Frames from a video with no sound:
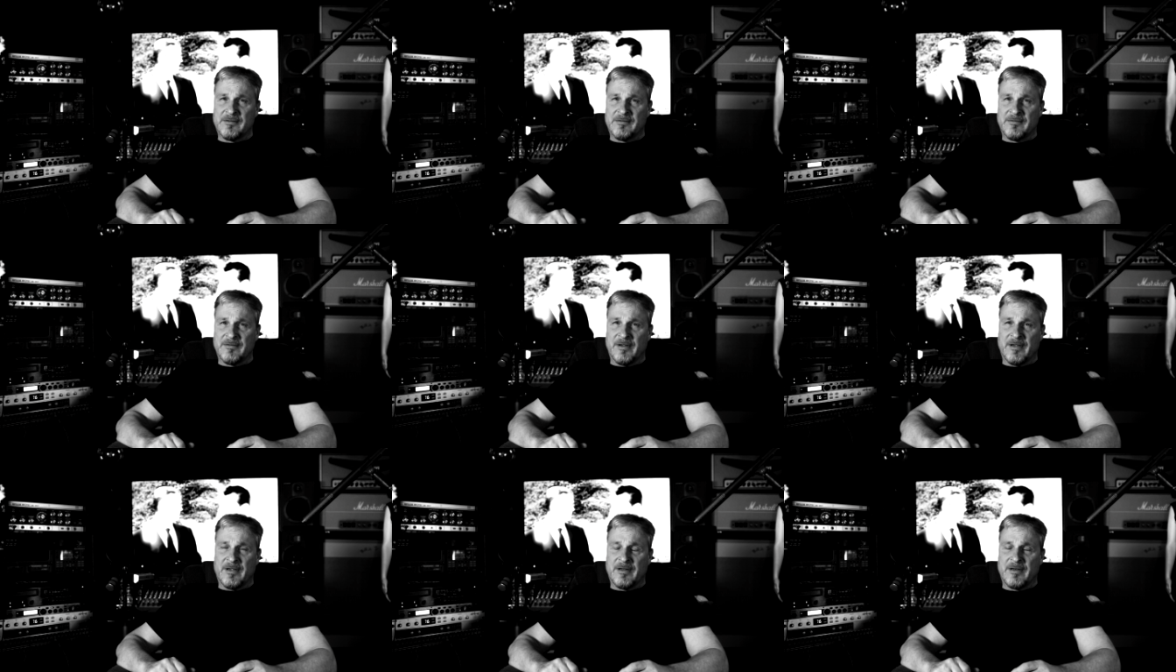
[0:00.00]

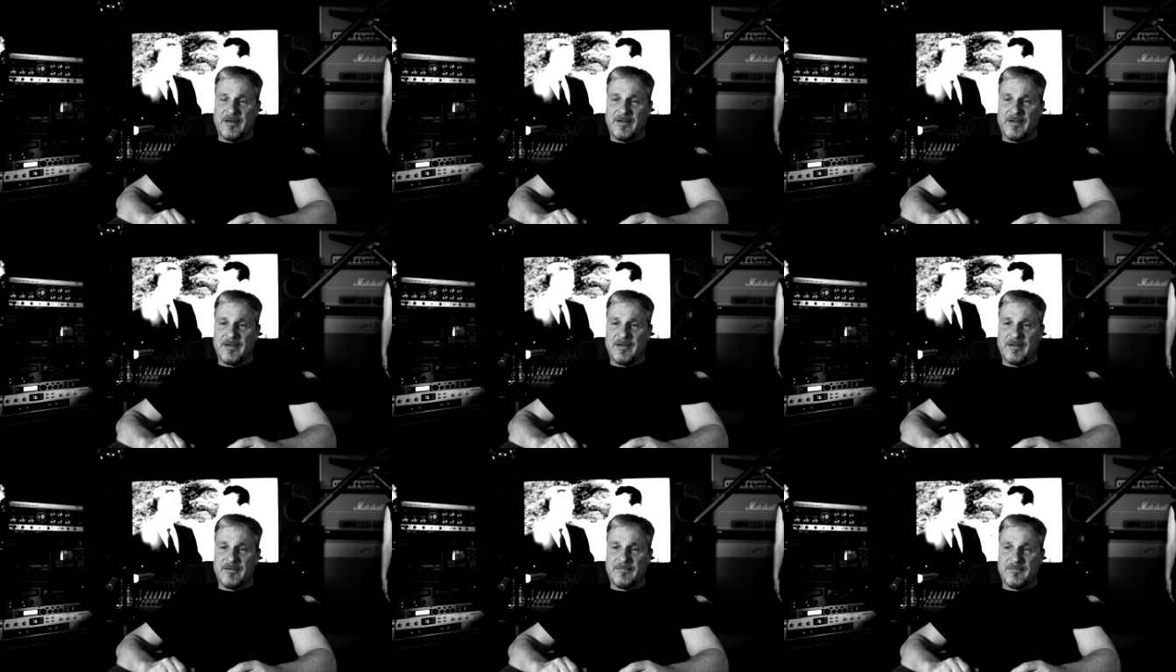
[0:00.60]
And
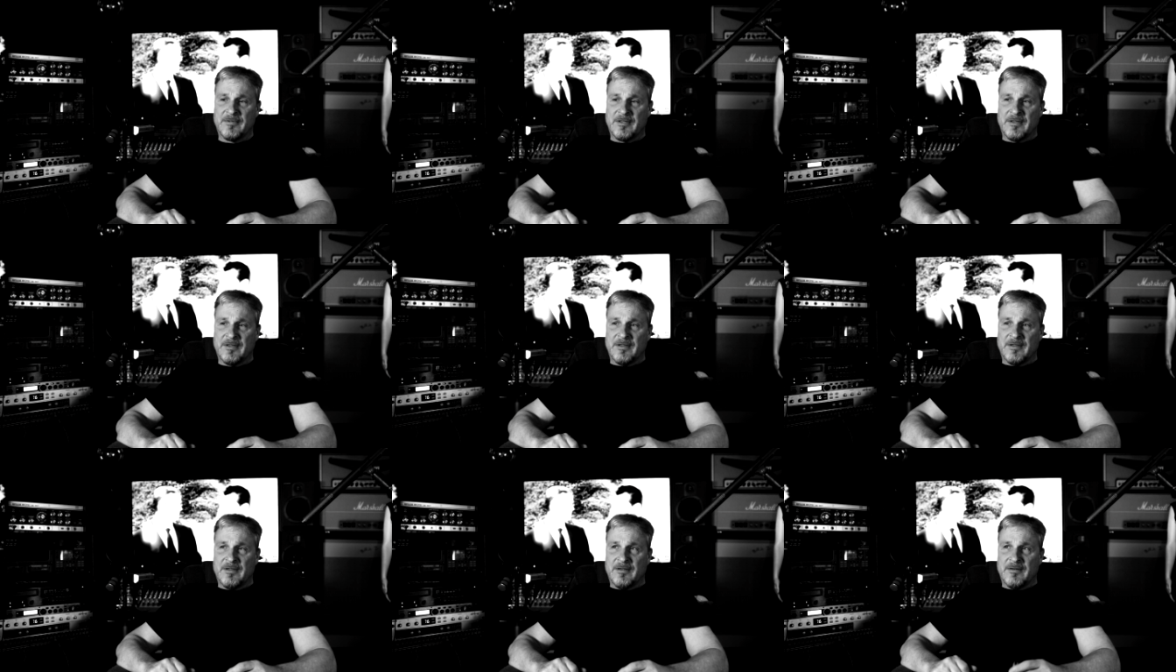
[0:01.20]

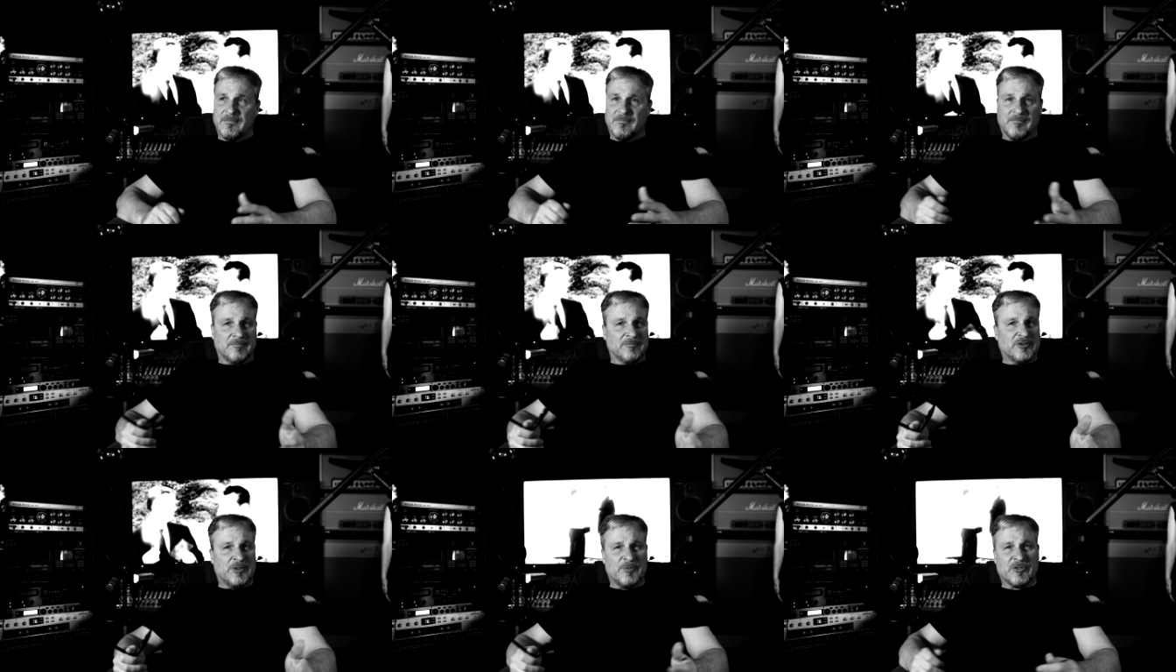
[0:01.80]

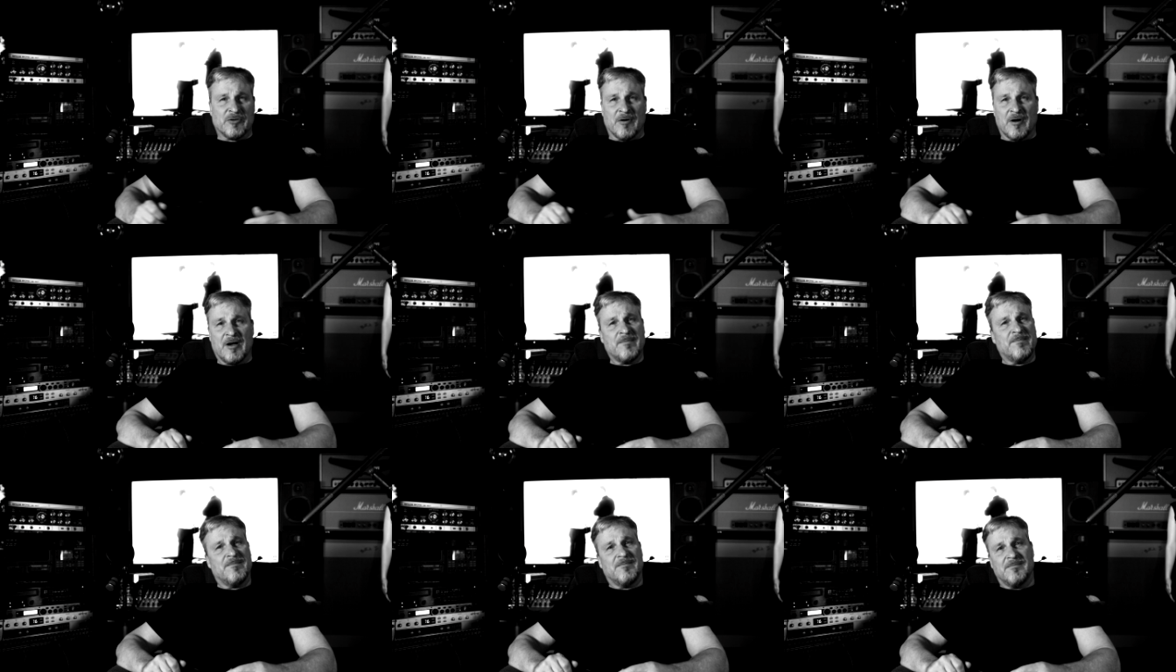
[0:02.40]
subscribe,
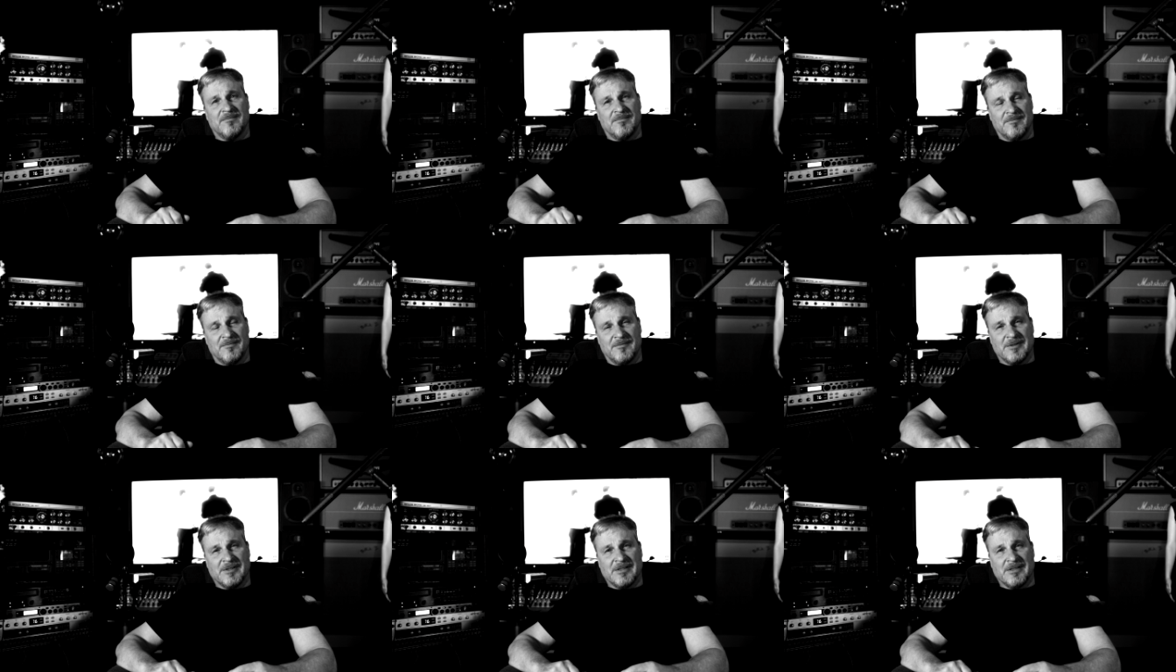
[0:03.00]

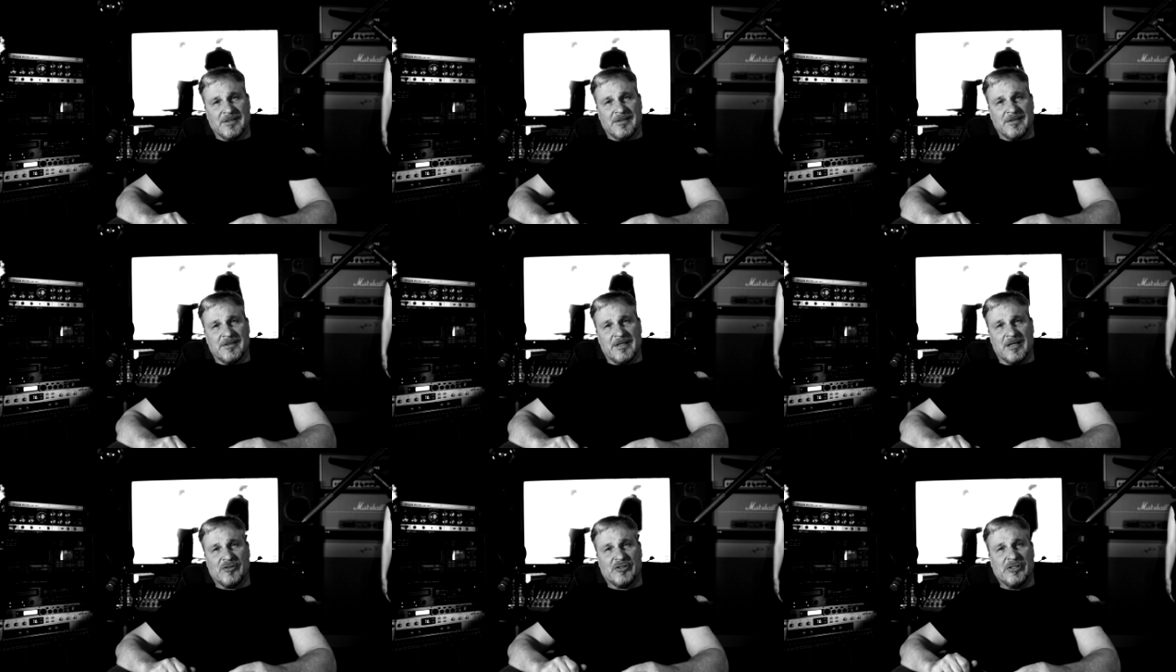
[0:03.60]
and I'll
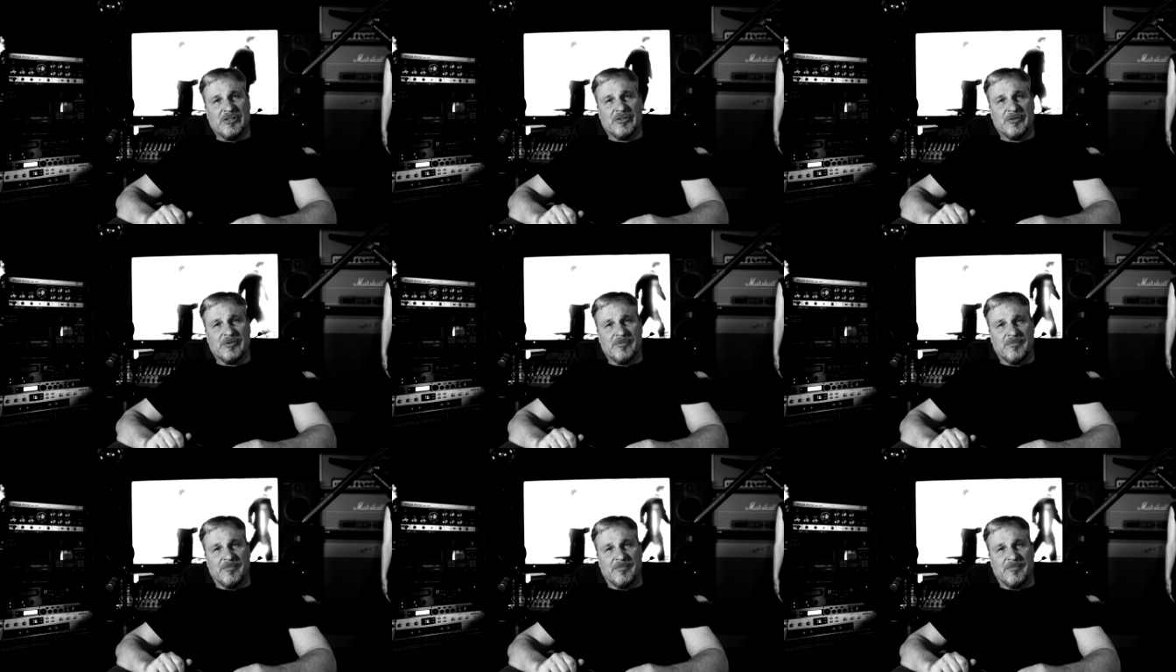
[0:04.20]
see you soon.